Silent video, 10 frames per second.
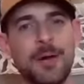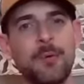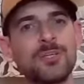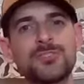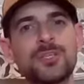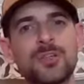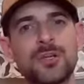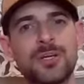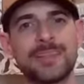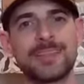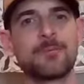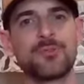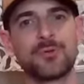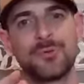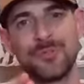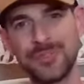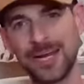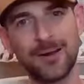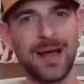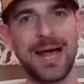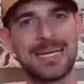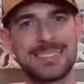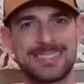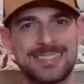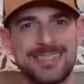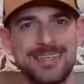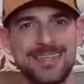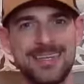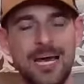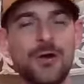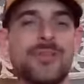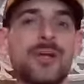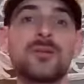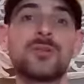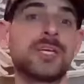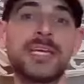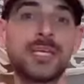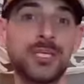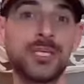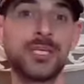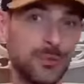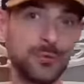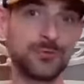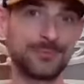I want you to look at them through their eyes, how they're looking at you.